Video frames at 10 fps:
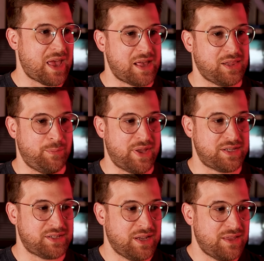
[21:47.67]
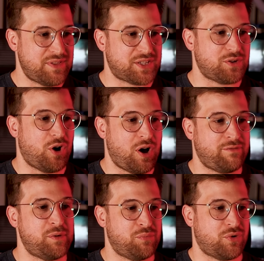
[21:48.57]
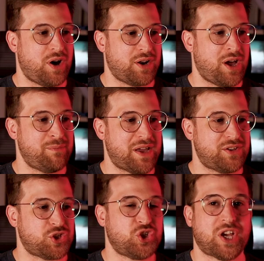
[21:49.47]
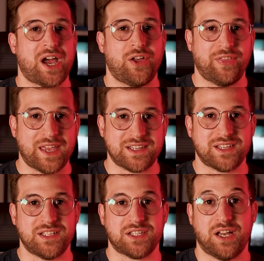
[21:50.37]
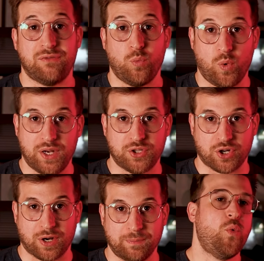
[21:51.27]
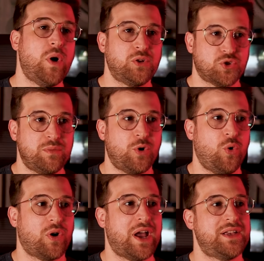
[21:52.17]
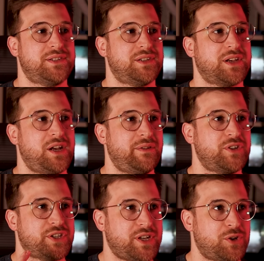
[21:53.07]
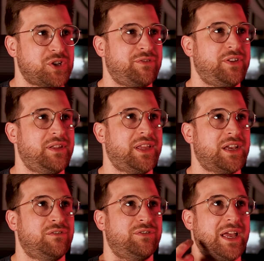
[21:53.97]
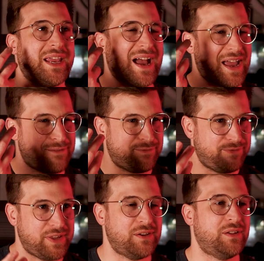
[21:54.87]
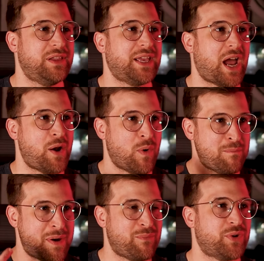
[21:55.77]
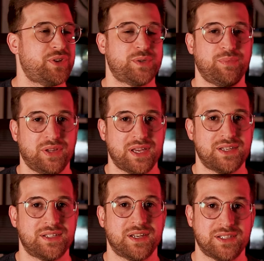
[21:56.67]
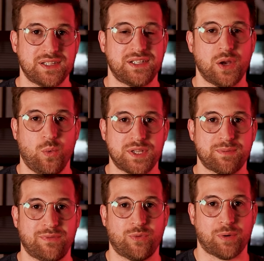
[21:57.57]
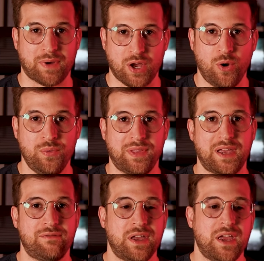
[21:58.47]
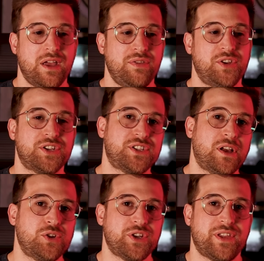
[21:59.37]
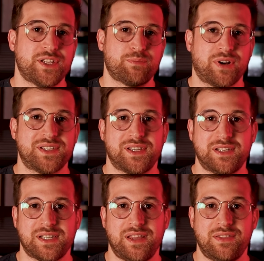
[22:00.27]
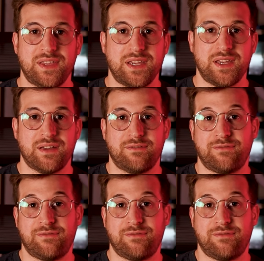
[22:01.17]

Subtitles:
element that's often brought on by this childlike sense of wonder. While Dreamcore has this kind of nostalgic feeling of like, I feel like I remember this place existing once before in my own life, the nostalgia that is present in the